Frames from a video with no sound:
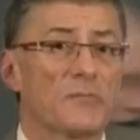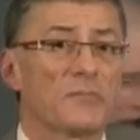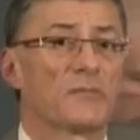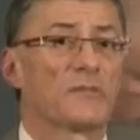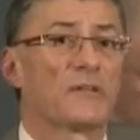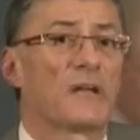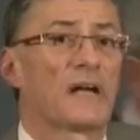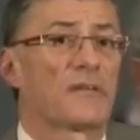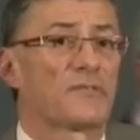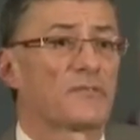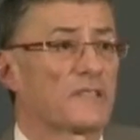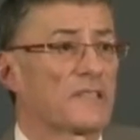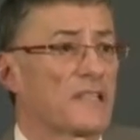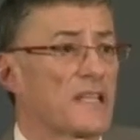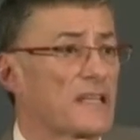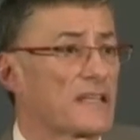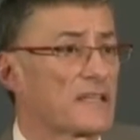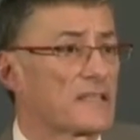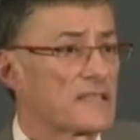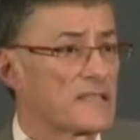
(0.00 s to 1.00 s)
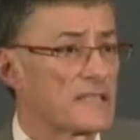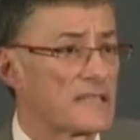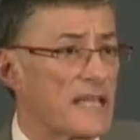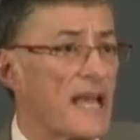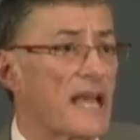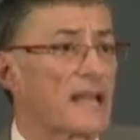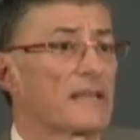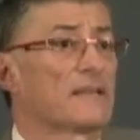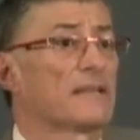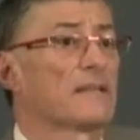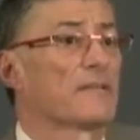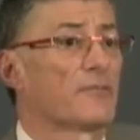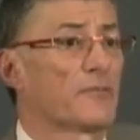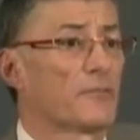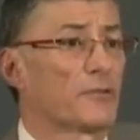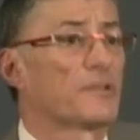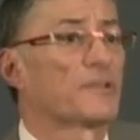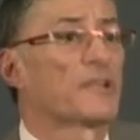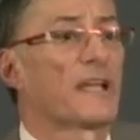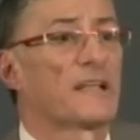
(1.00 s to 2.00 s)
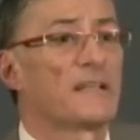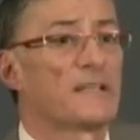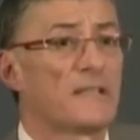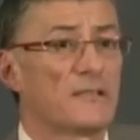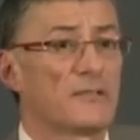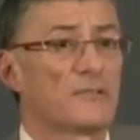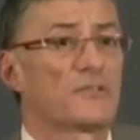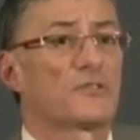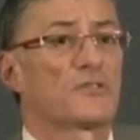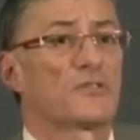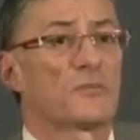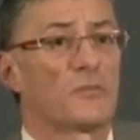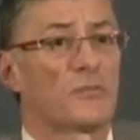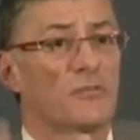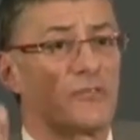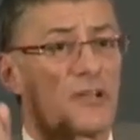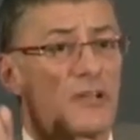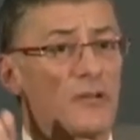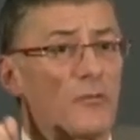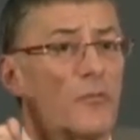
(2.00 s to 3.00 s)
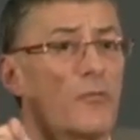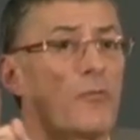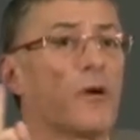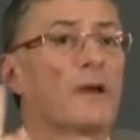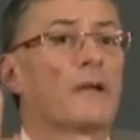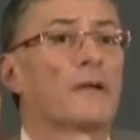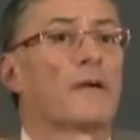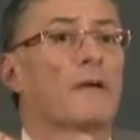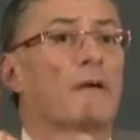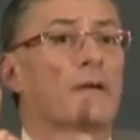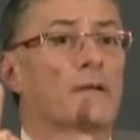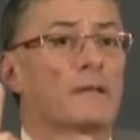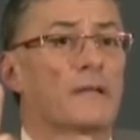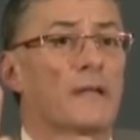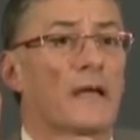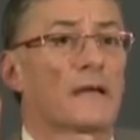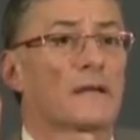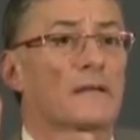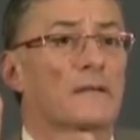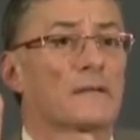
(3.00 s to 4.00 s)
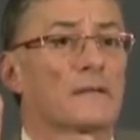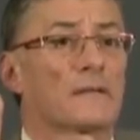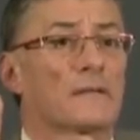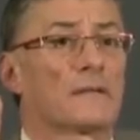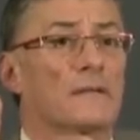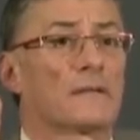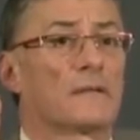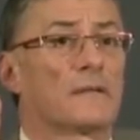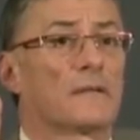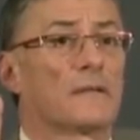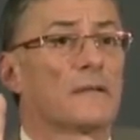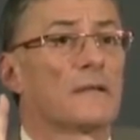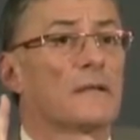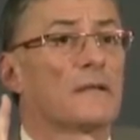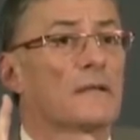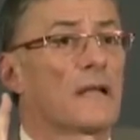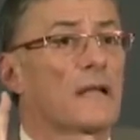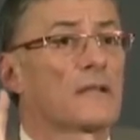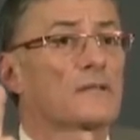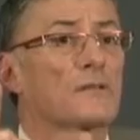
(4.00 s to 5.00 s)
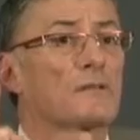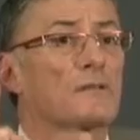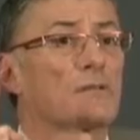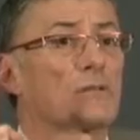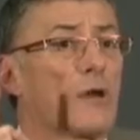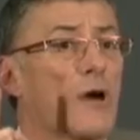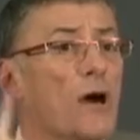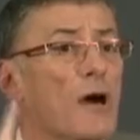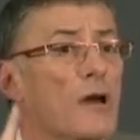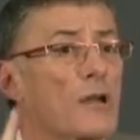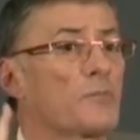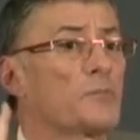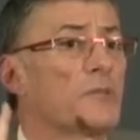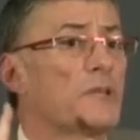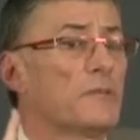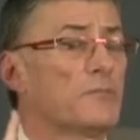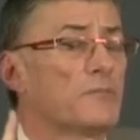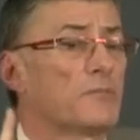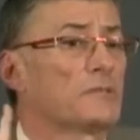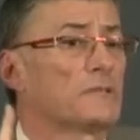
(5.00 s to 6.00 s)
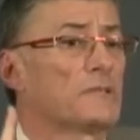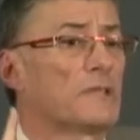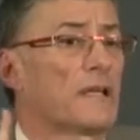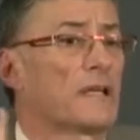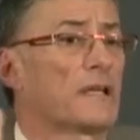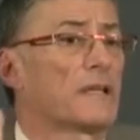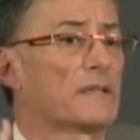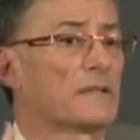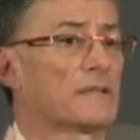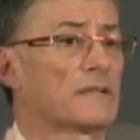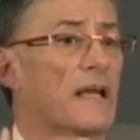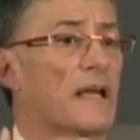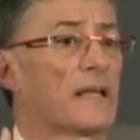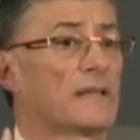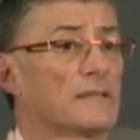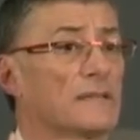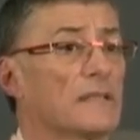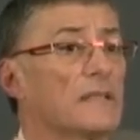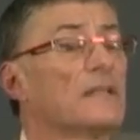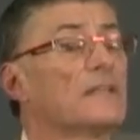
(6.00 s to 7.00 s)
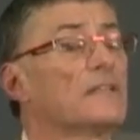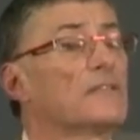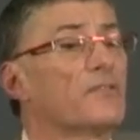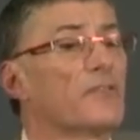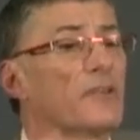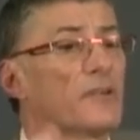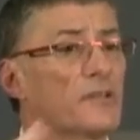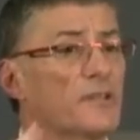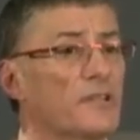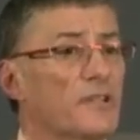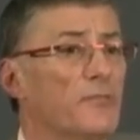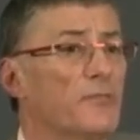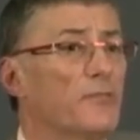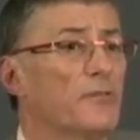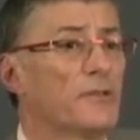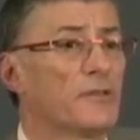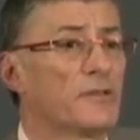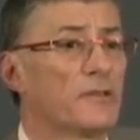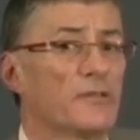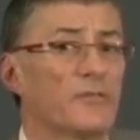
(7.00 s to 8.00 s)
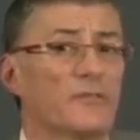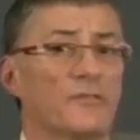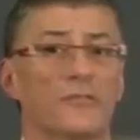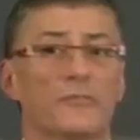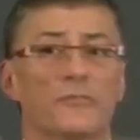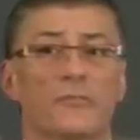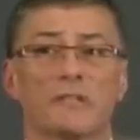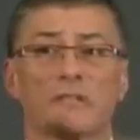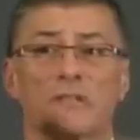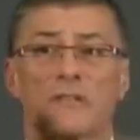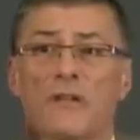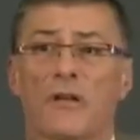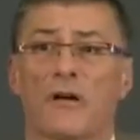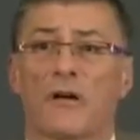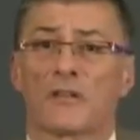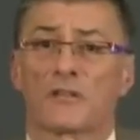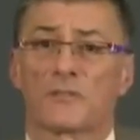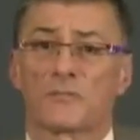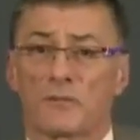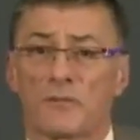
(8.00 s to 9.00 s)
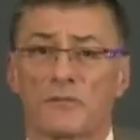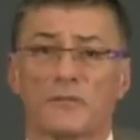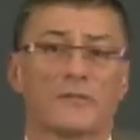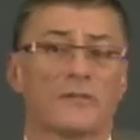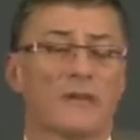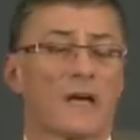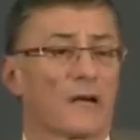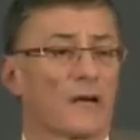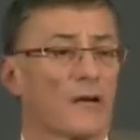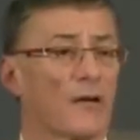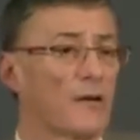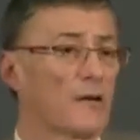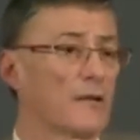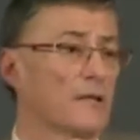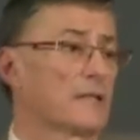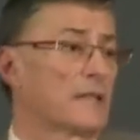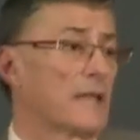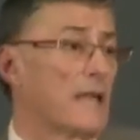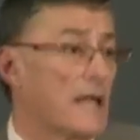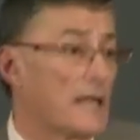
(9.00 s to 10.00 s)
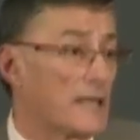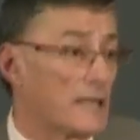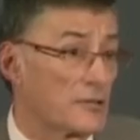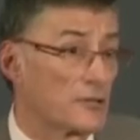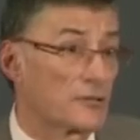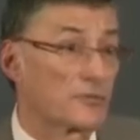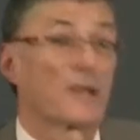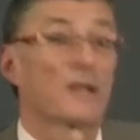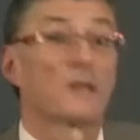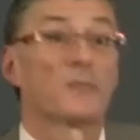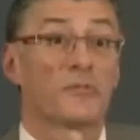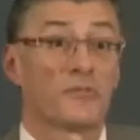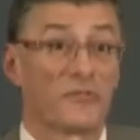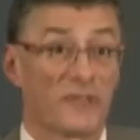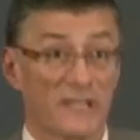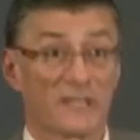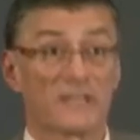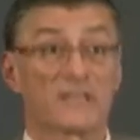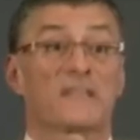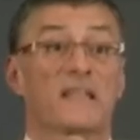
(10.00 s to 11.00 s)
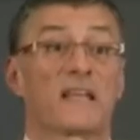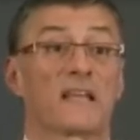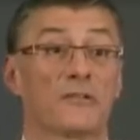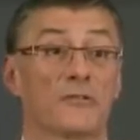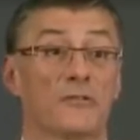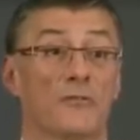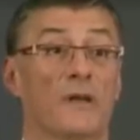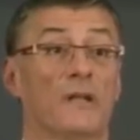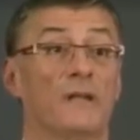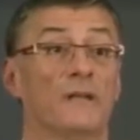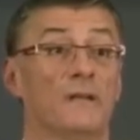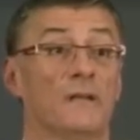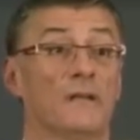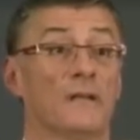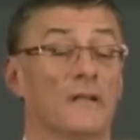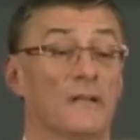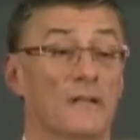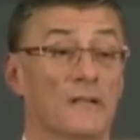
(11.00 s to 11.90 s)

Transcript: people have to take a statin for 10 years to prevent one heart attack. That's a lot of people taking statins. It's very different if you've been to the hospital and you had a heart attack and you're trying to prevent a second one.